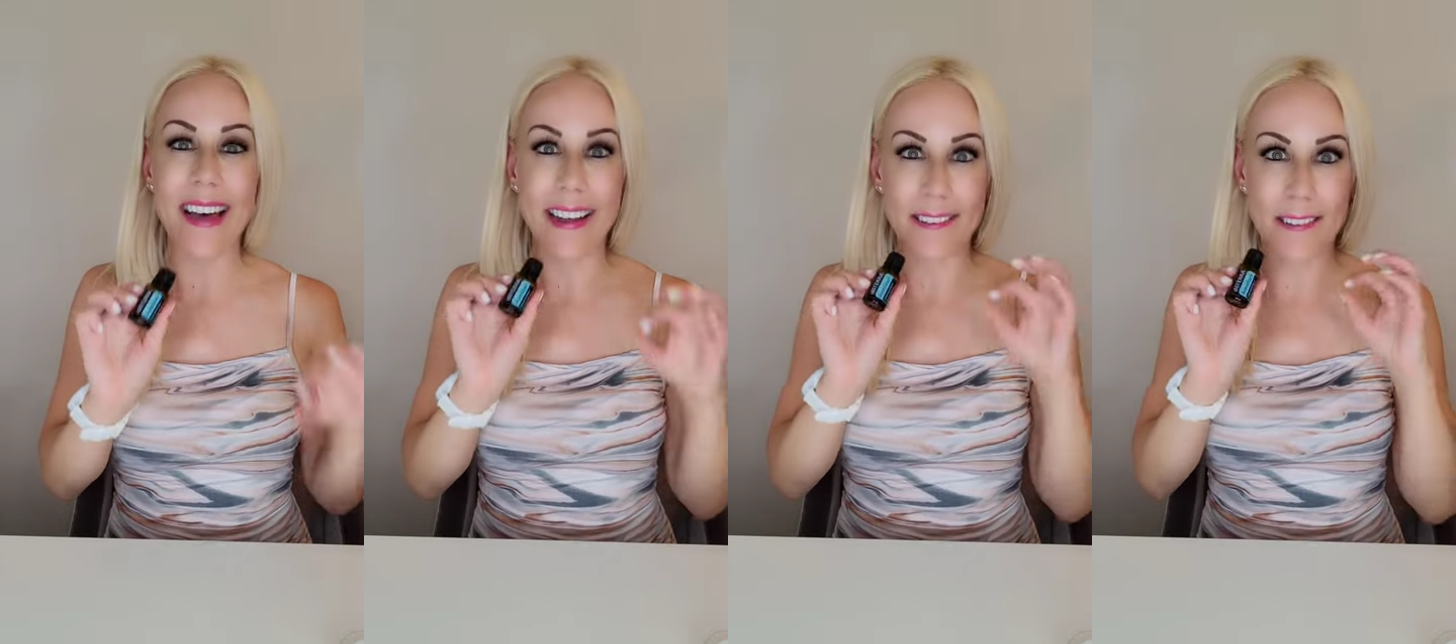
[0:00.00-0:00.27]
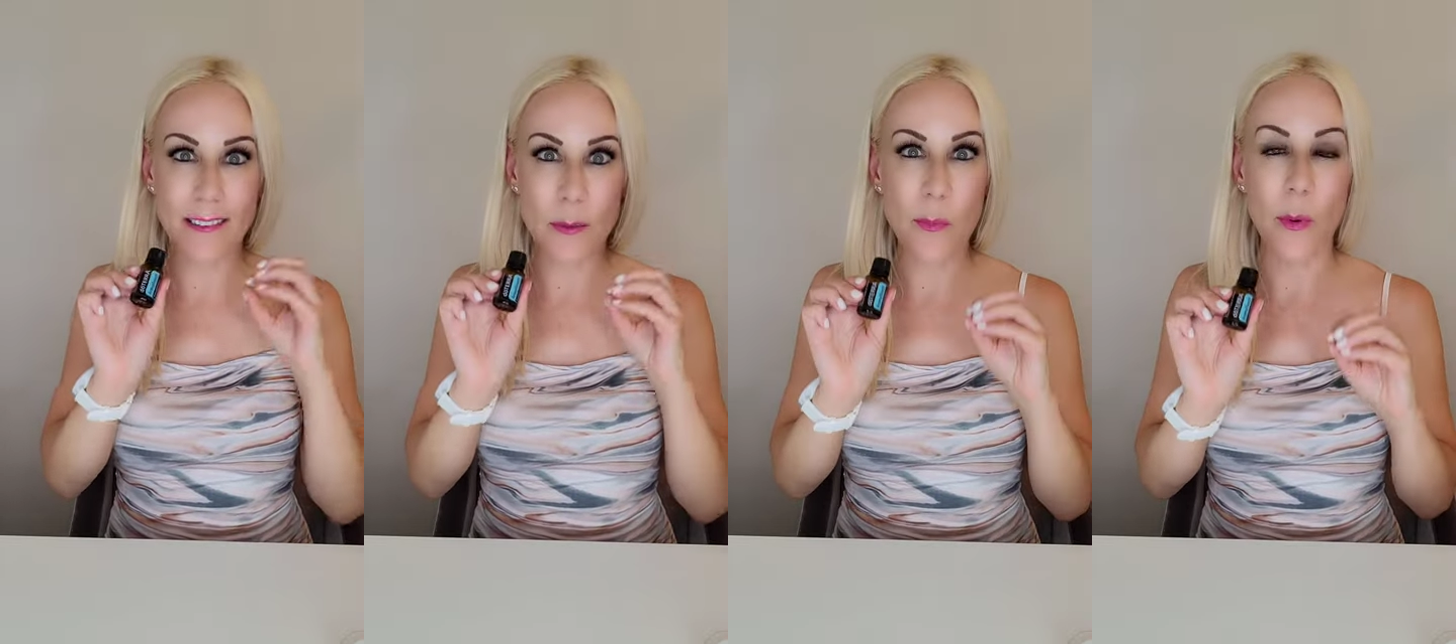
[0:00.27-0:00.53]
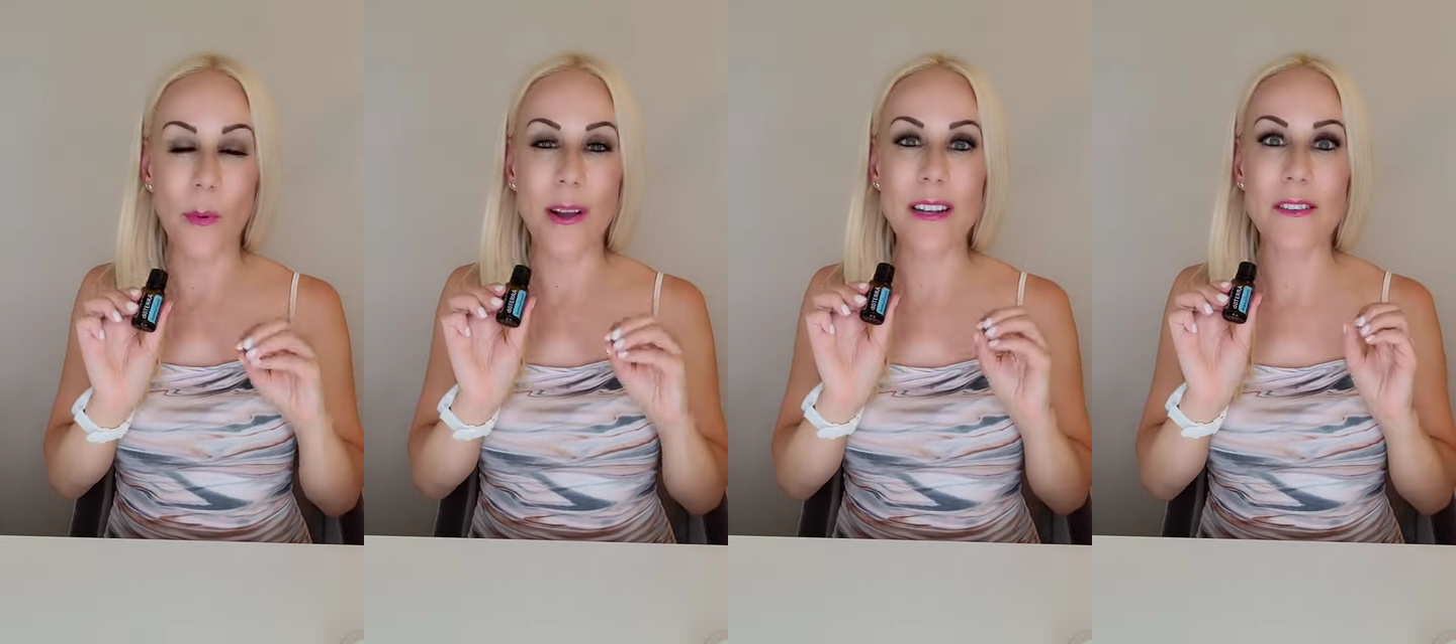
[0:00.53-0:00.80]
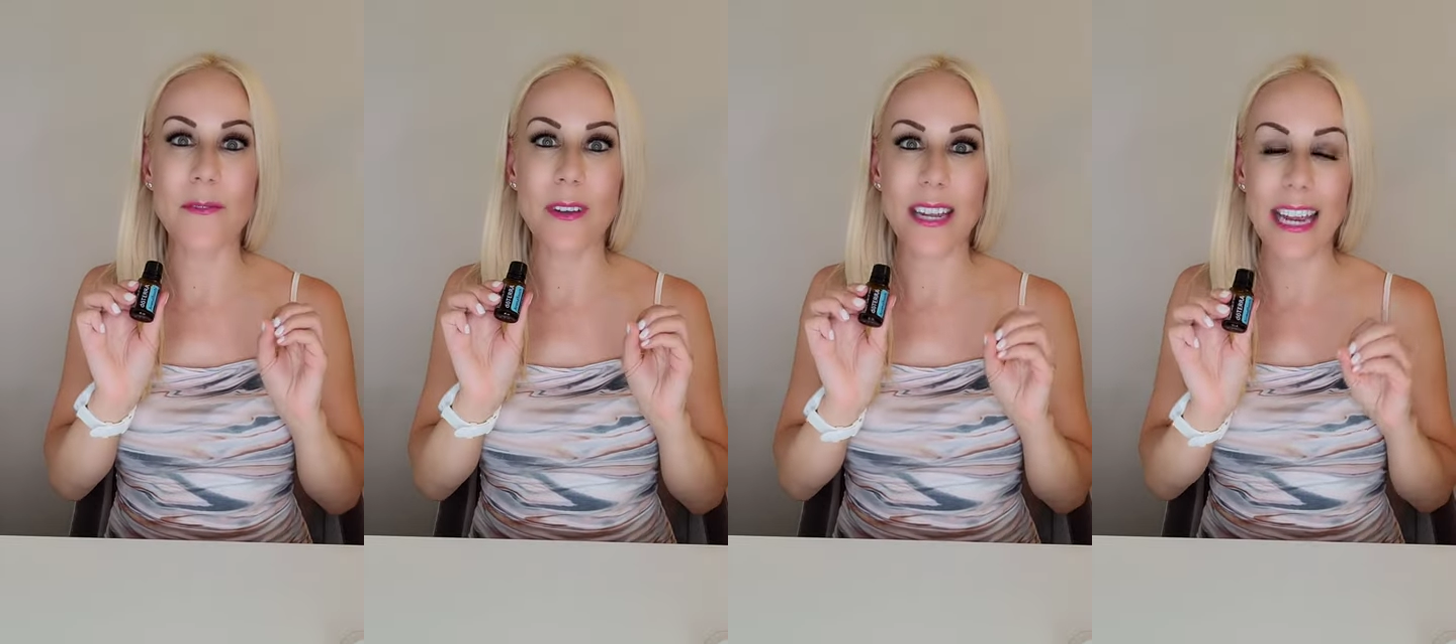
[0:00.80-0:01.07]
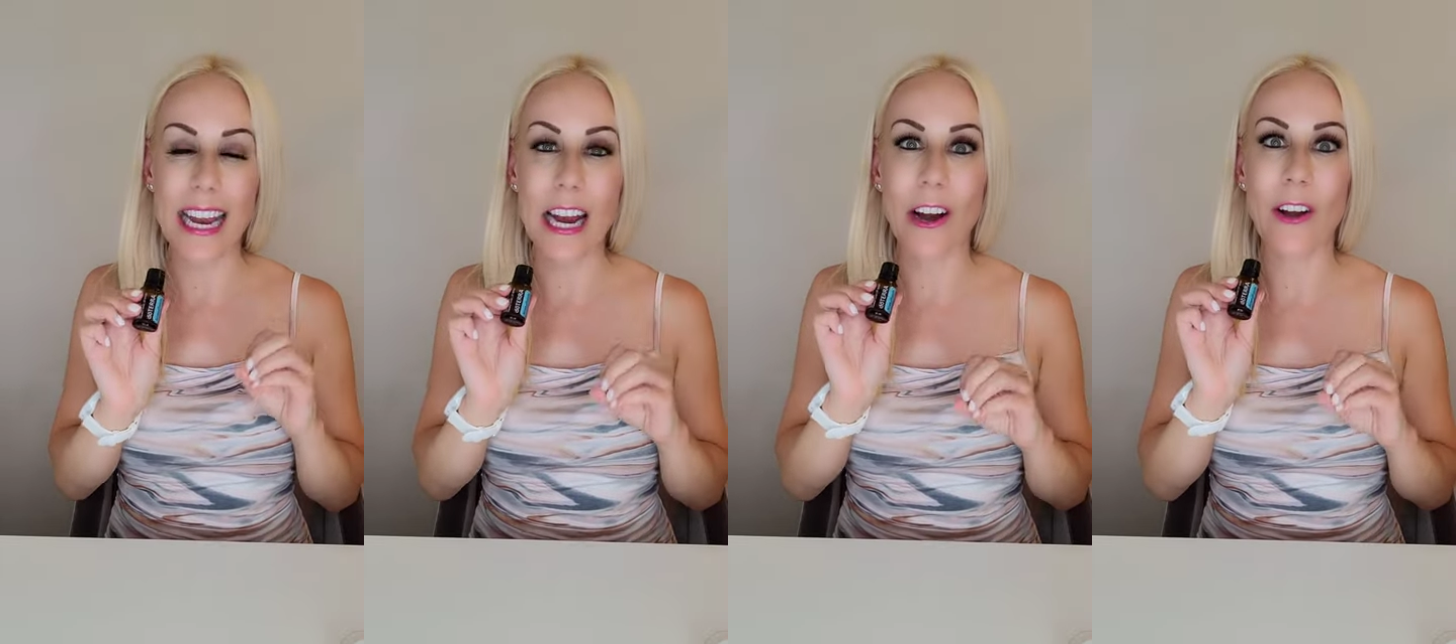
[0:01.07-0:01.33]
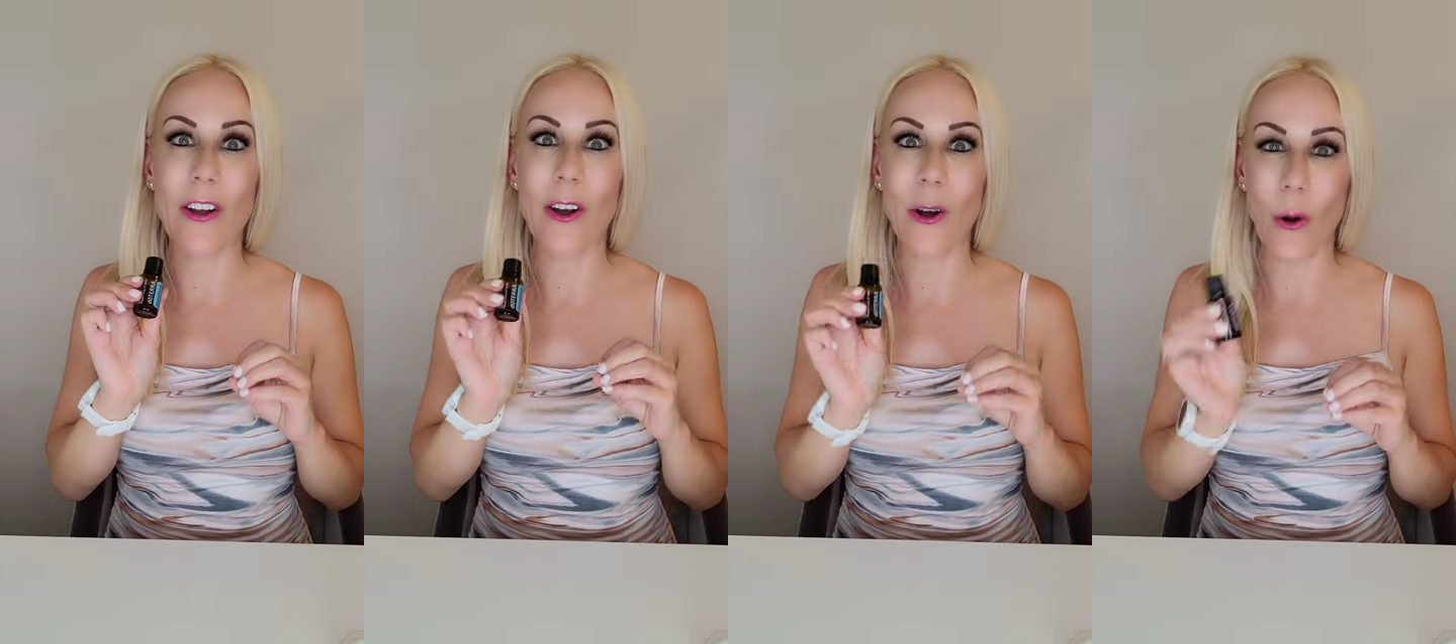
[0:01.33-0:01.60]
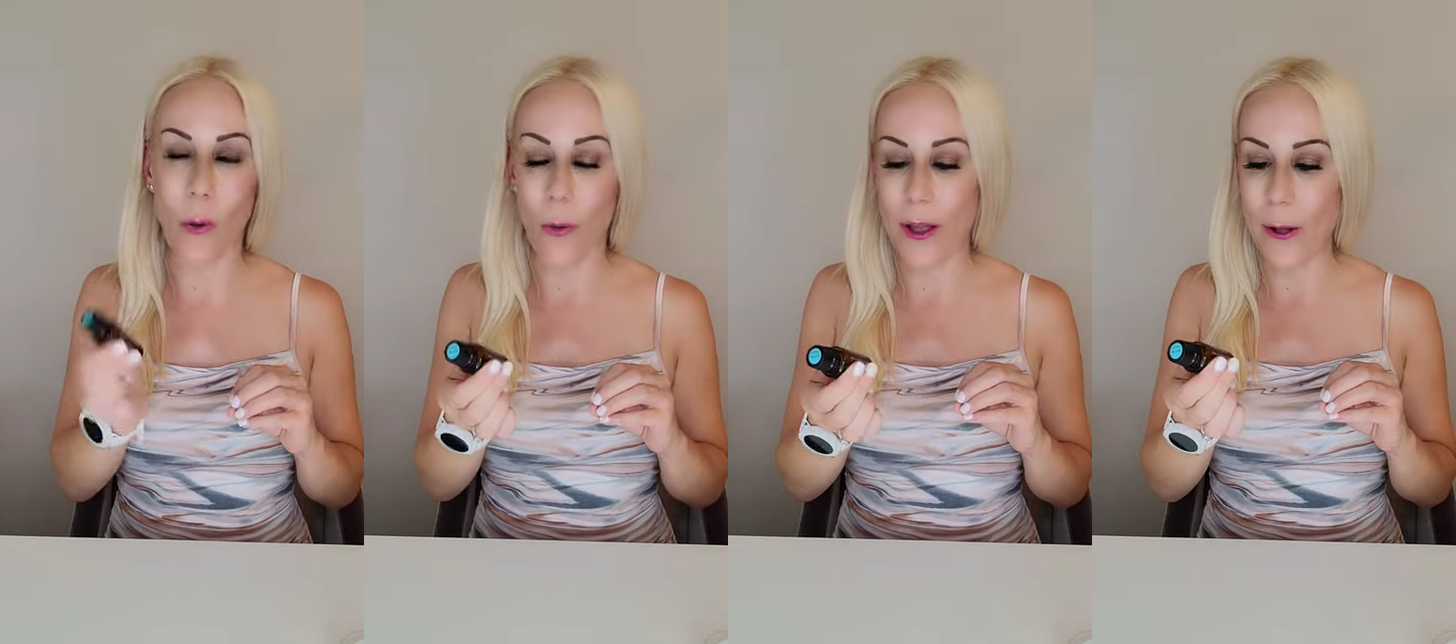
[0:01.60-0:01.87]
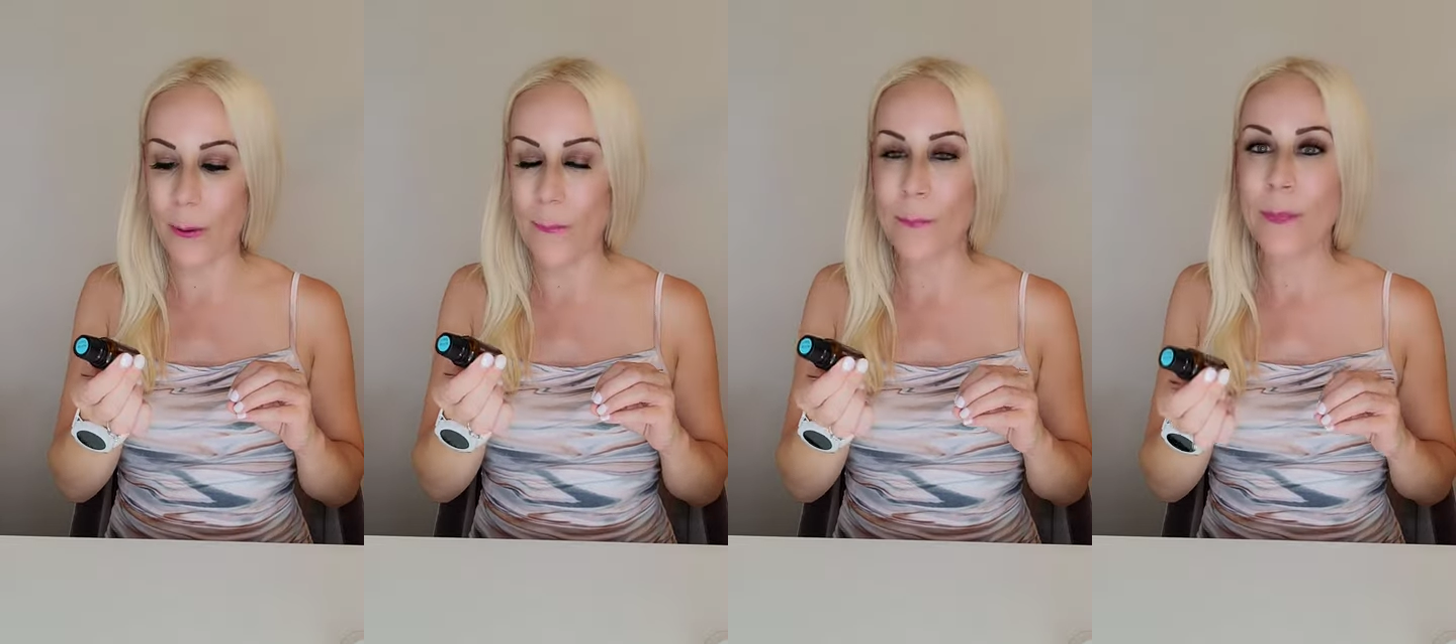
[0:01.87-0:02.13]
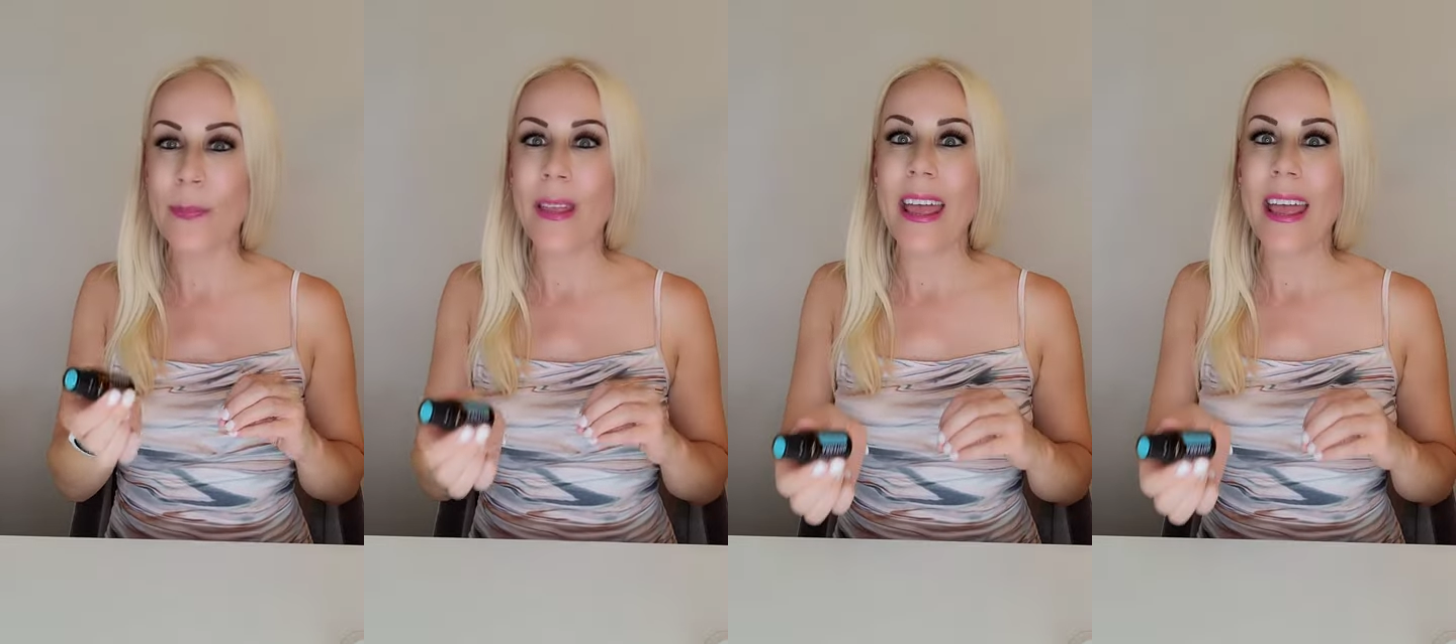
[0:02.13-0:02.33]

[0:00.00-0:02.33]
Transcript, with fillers: That's the point of a carrier oil.